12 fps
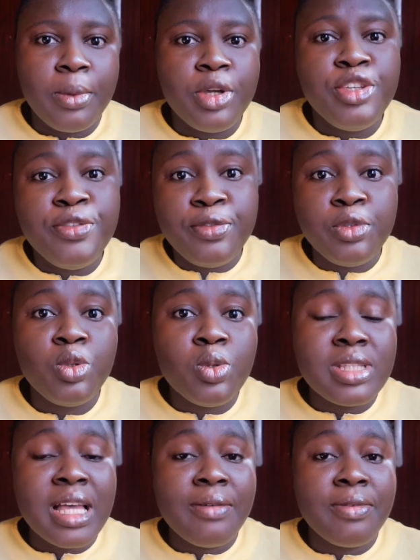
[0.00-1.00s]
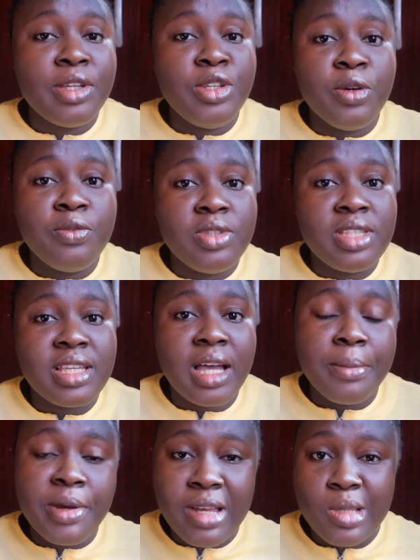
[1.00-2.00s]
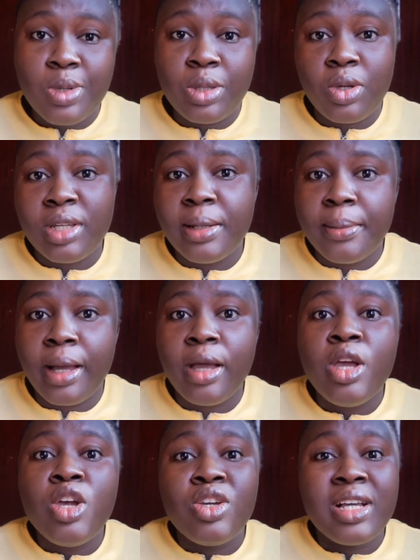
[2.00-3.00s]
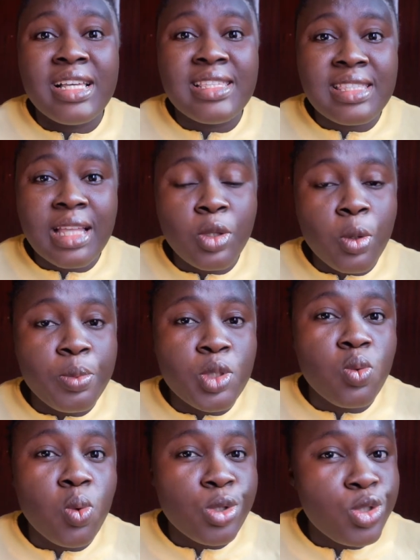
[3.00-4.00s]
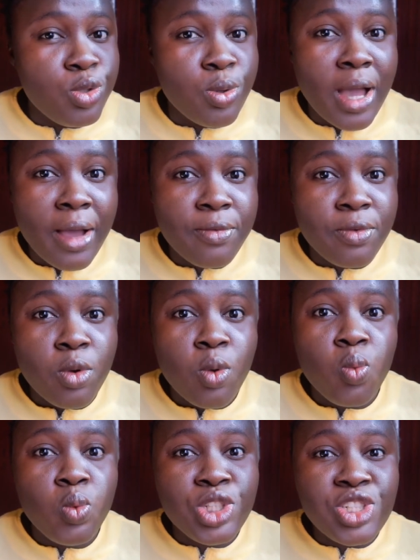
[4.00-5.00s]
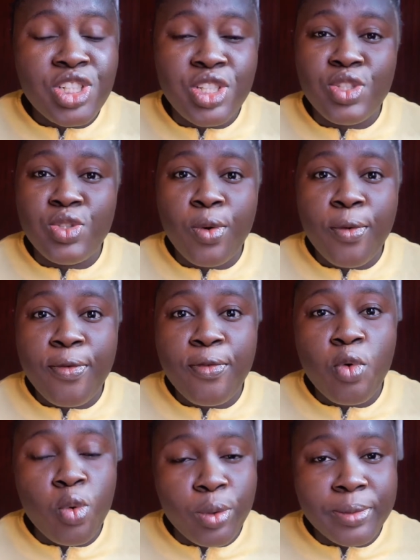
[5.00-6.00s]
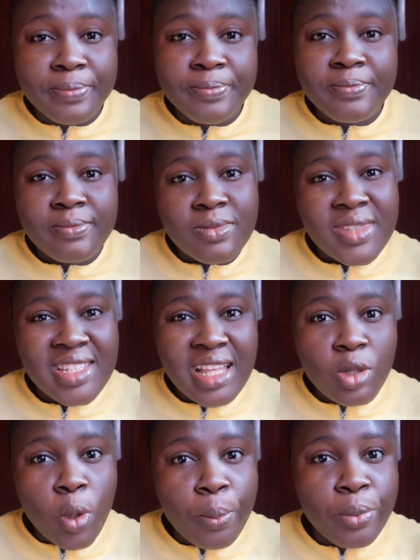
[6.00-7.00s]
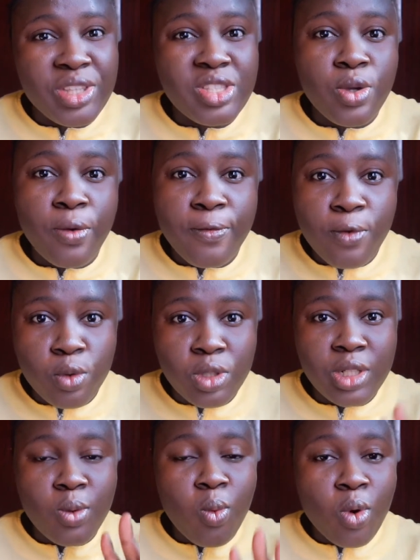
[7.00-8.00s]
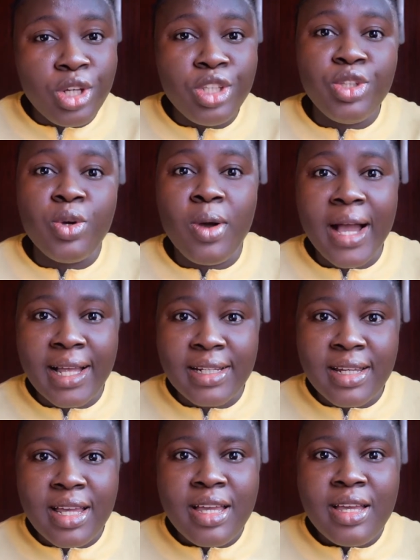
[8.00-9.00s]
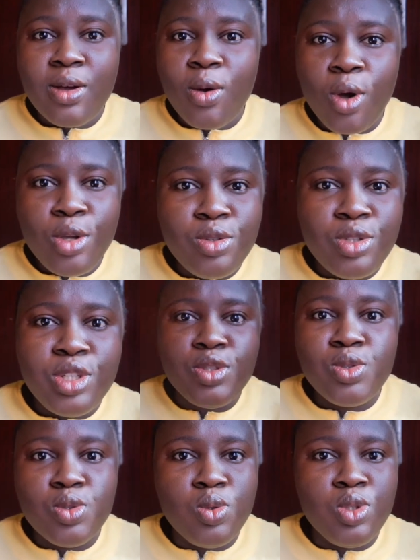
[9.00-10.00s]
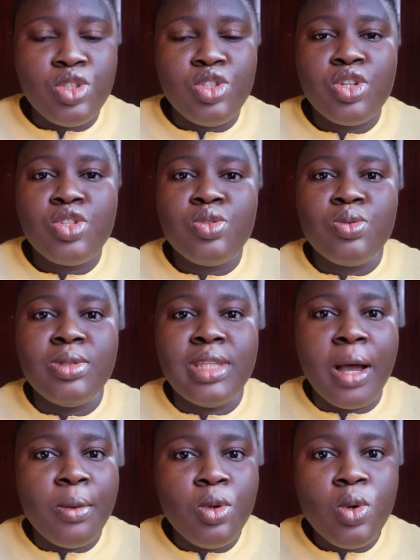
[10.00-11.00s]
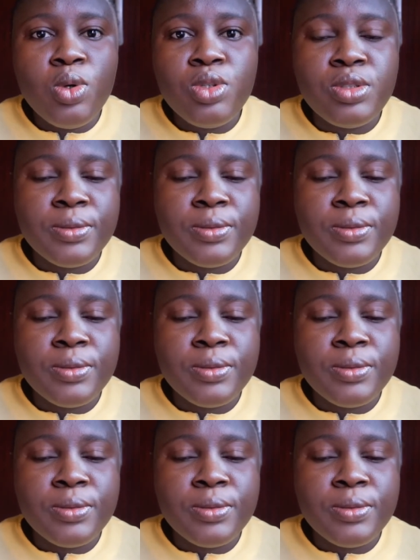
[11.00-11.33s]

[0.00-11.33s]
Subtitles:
But if you don't have any of these cameras we're talking about, you can start up with what you have, which is your phone. Start up with your phone, the one in your hand. All you need to do is just to download.